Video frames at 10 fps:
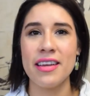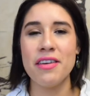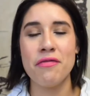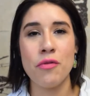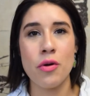
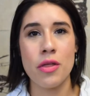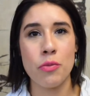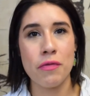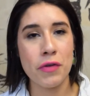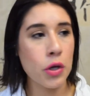it for the
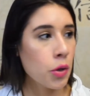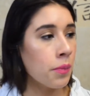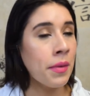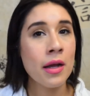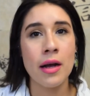review.
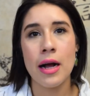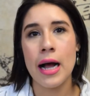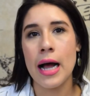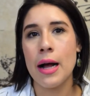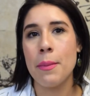
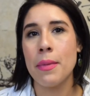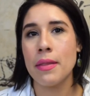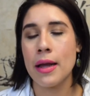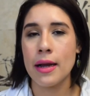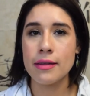
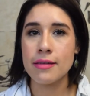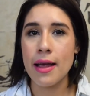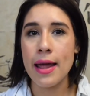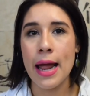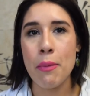Like I
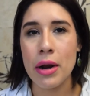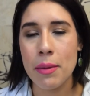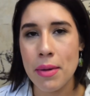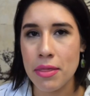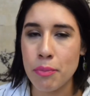said, I
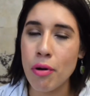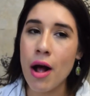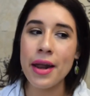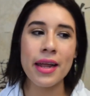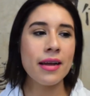recommend the
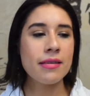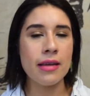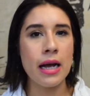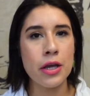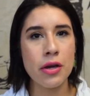products.
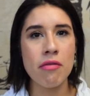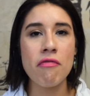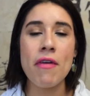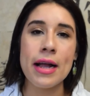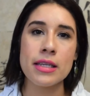You can
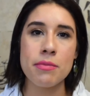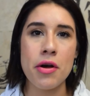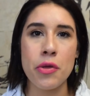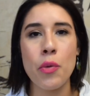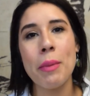find them
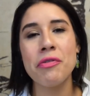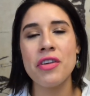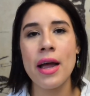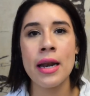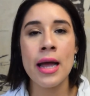on the
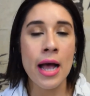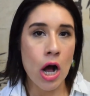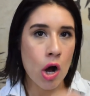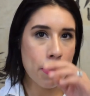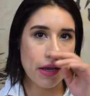website.
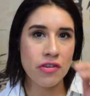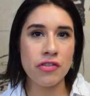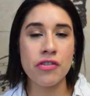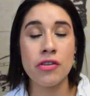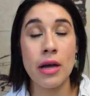I'll make
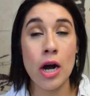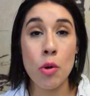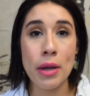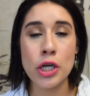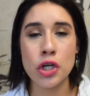
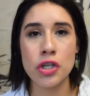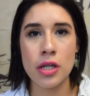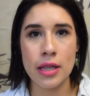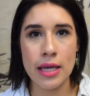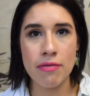sure
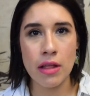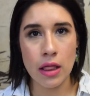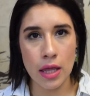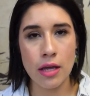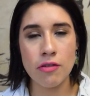to leave the
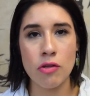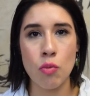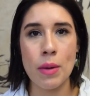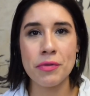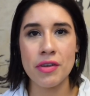link to the
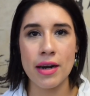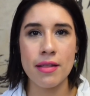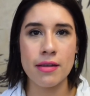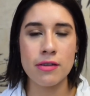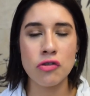website in
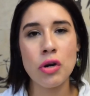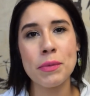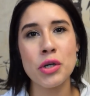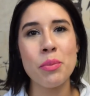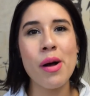the
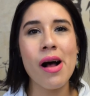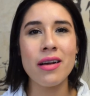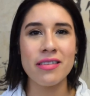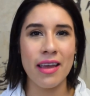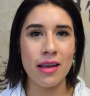description
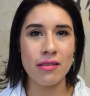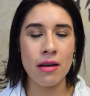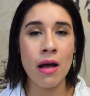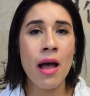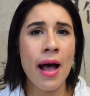box. And
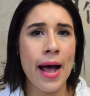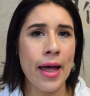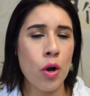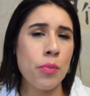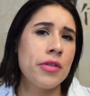I
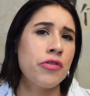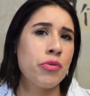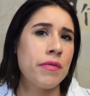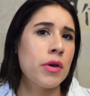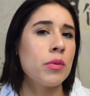hope this
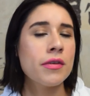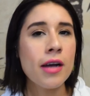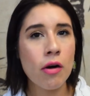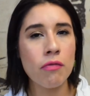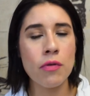review was
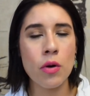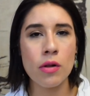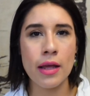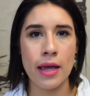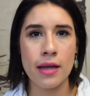
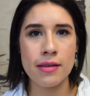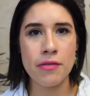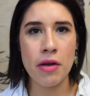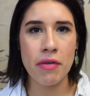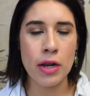helpful. And if
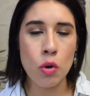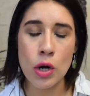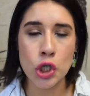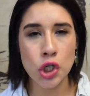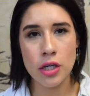you have any
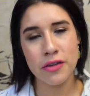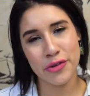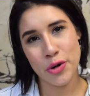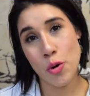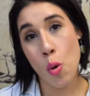questions
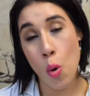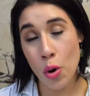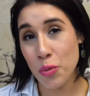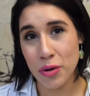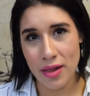
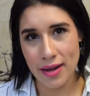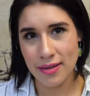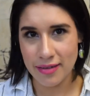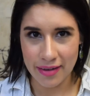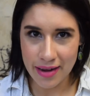or would like to
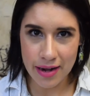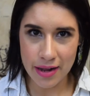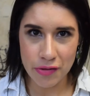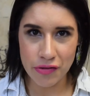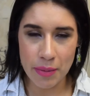see any
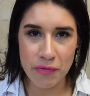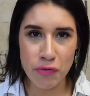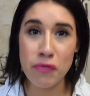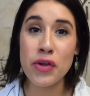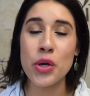other type of
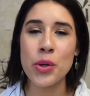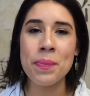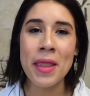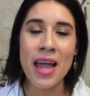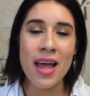review,
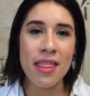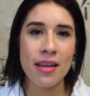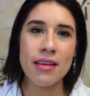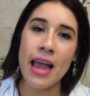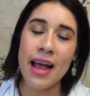
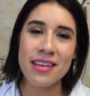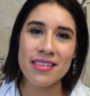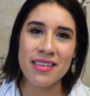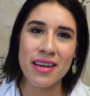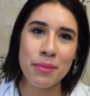then yeah,
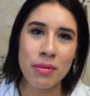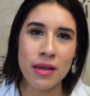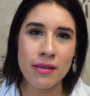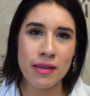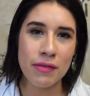just
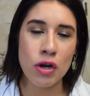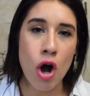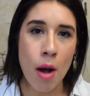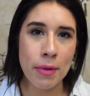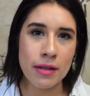please leave a
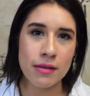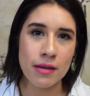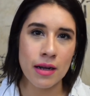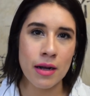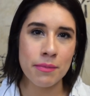comment
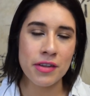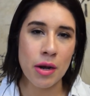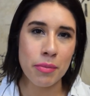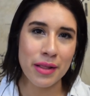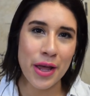
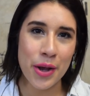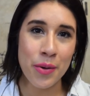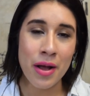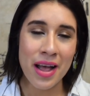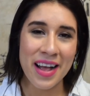down below.